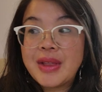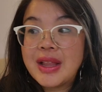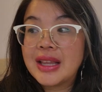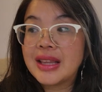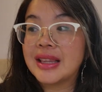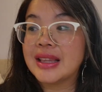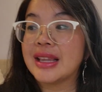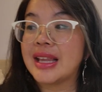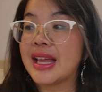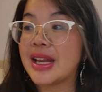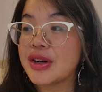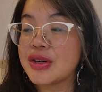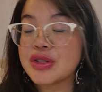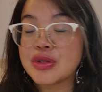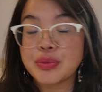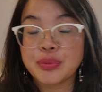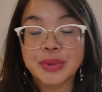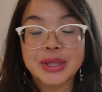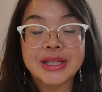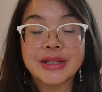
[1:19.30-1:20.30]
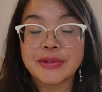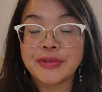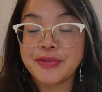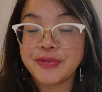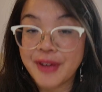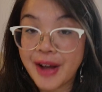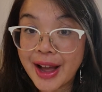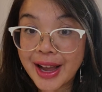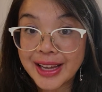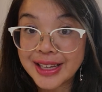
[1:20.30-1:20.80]
Layers
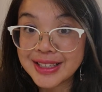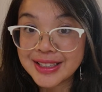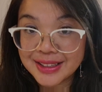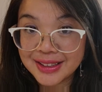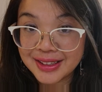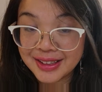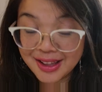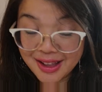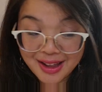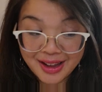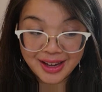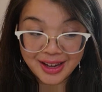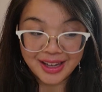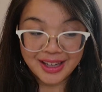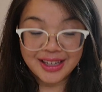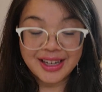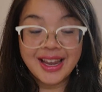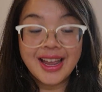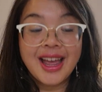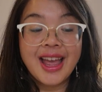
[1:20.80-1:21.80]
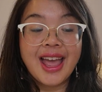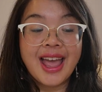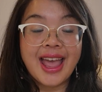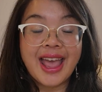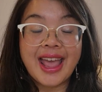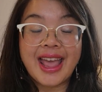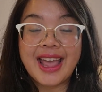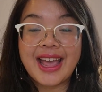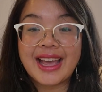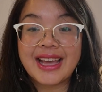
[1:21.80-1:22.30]
Redefined line,
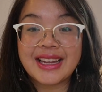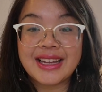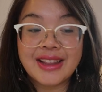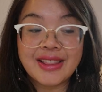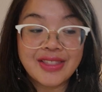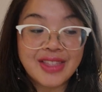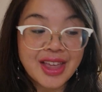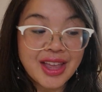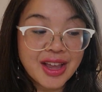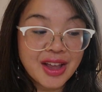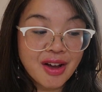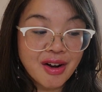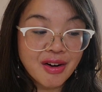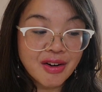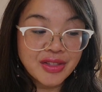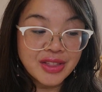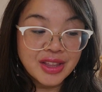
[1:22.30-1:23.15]
and they are